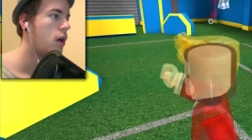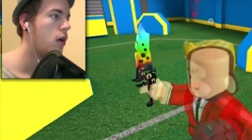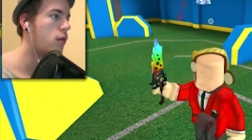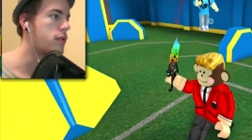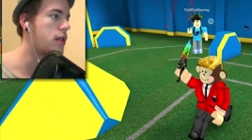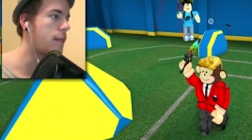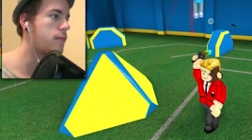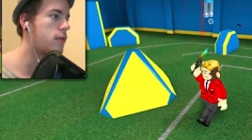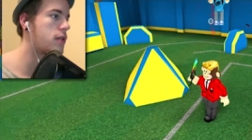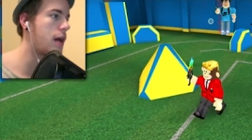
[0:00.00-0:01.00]
Oh, stop.
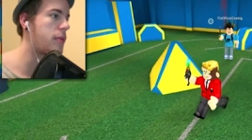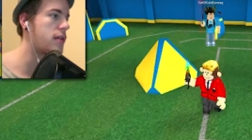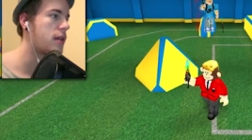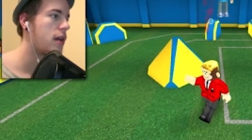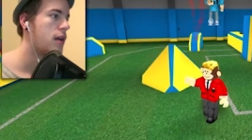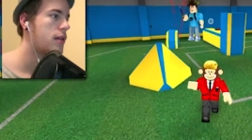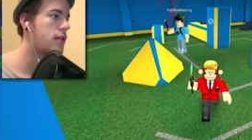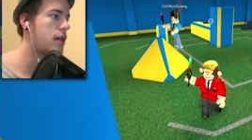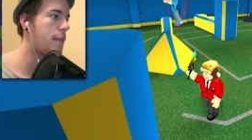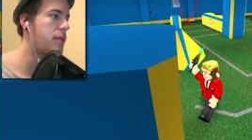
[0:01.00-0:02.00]
Stop this.
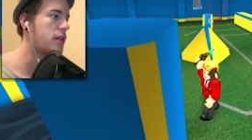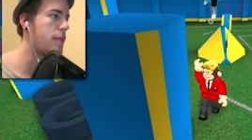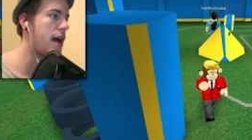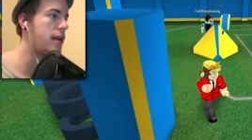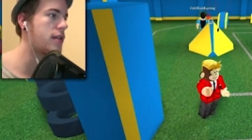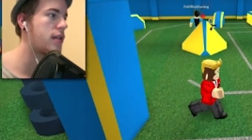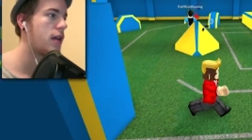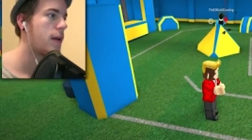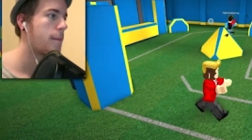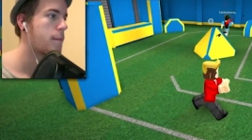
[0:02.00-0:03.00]
Stop this madness.
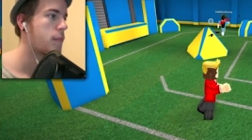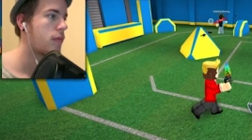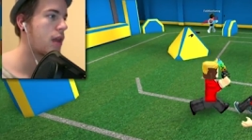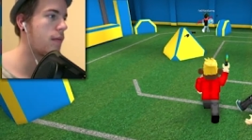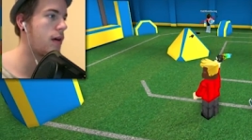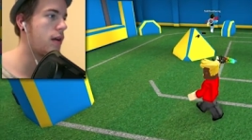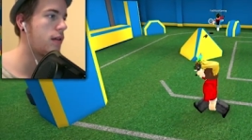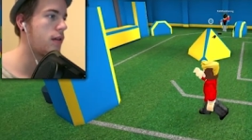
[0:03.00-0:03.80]
Come on.